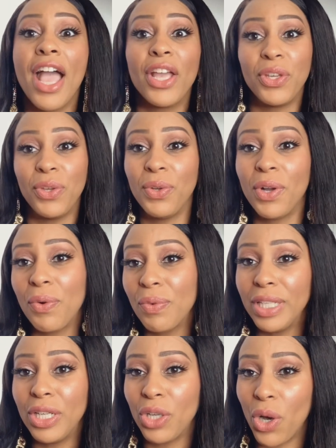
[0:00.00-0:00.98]
you don't
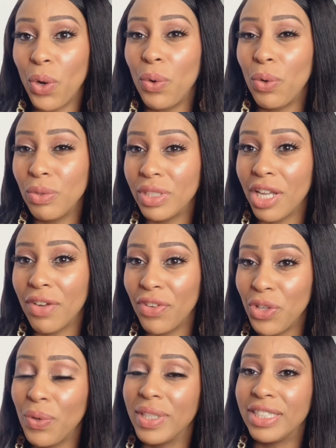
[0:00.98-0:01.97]
really know who's there for
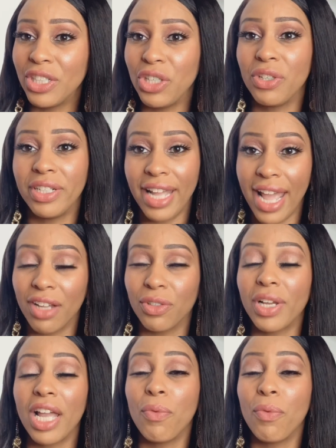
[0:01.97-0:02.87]
you until you're down, okay?